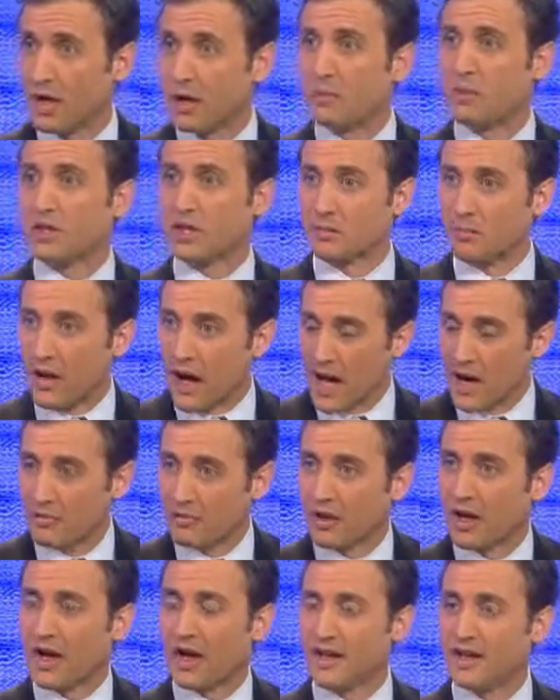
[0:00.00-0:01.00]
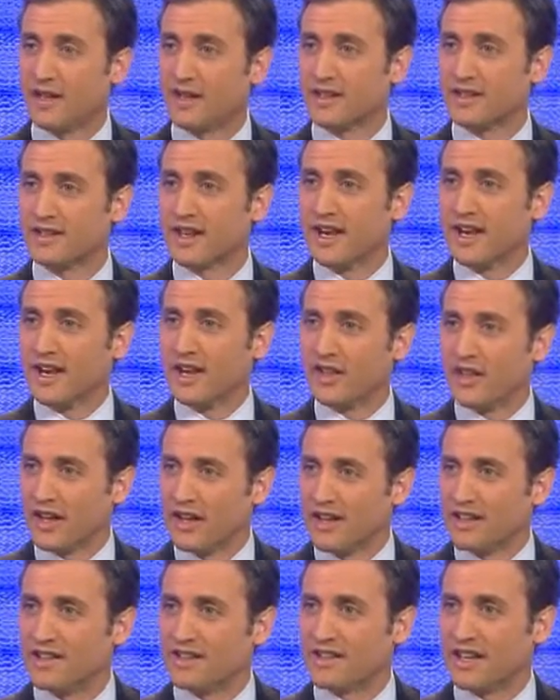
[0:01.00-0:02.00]
but the bottom line is that
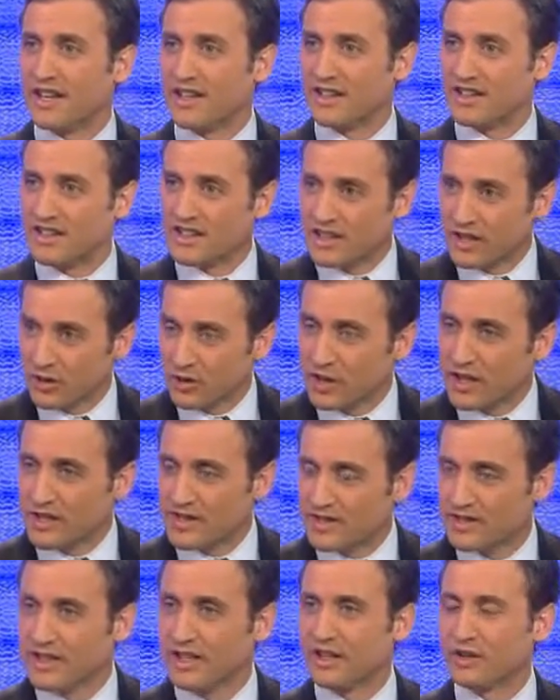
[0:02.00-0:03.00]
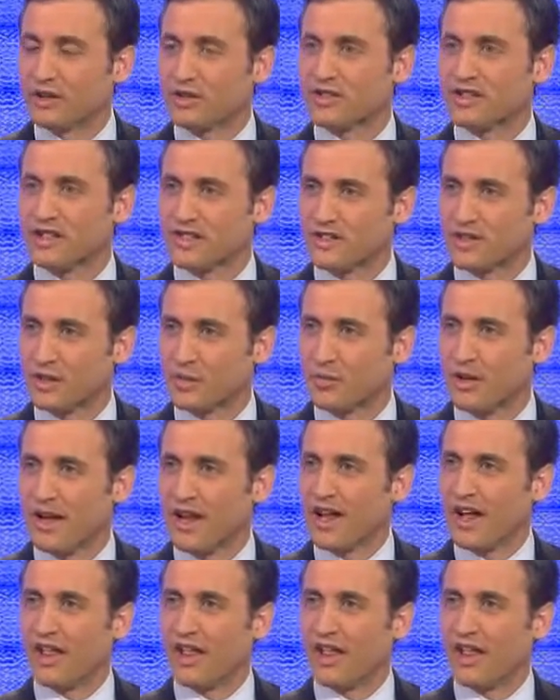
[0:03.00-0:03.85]
it is a serious legal system